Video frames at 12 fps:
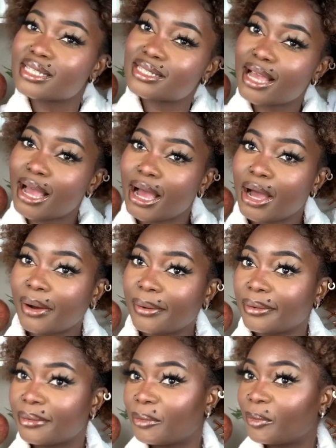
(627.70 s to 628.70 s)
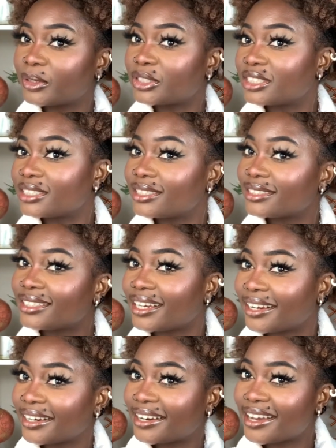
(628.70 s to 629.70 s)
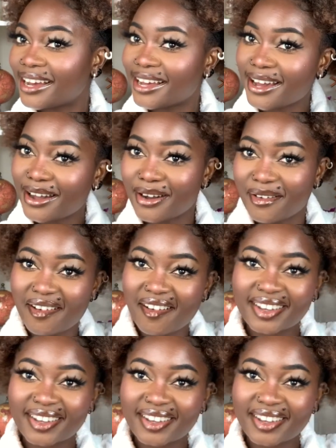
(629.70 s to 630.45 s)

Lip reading: is how she turned out.